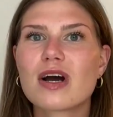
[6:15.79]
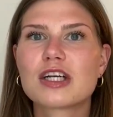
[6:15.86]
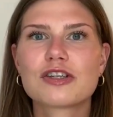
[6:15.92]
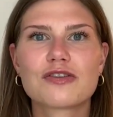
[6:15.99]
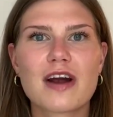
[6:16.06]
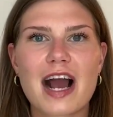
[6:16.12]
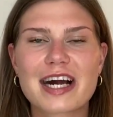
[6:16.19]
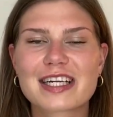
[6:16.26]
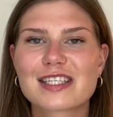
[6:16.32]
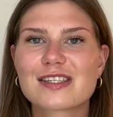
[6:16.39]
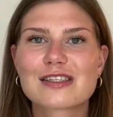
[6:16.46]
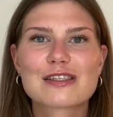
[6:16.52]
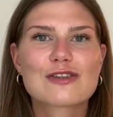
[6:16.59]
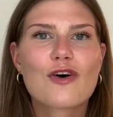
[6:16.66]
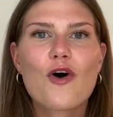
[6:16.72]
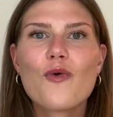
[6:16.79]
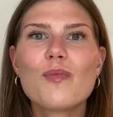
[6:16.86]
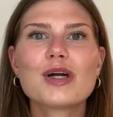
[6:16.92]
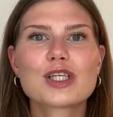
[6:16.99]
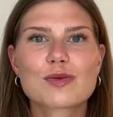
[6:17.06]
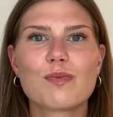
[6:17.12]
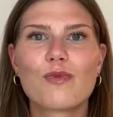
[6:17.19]
attract so
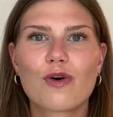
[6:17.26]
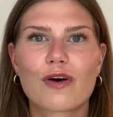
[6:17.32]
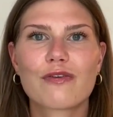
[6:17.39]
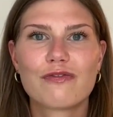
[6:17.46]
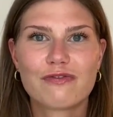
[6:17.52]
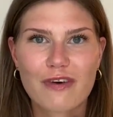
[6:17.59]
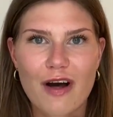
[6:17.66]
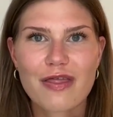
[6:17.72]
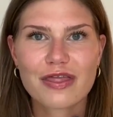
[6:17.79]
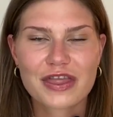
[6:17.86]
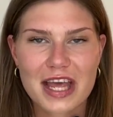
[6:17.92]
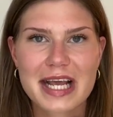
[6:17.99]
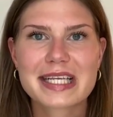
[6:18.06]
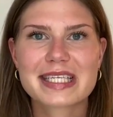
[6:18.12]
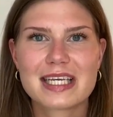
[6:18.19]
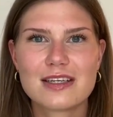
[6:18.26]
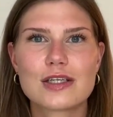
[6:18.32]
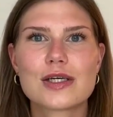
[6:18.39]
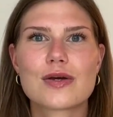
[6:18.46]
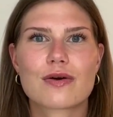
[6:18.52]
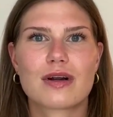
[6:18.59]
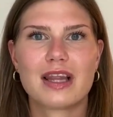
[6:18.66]
much more fun things
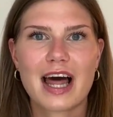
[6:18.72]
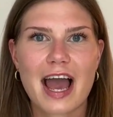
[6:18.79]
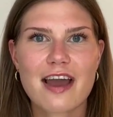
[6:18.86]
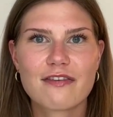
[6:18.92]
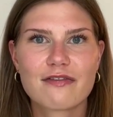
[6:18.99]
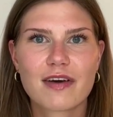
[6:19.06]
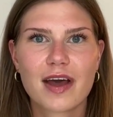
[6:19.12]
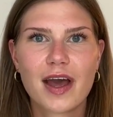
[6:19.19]
into your life,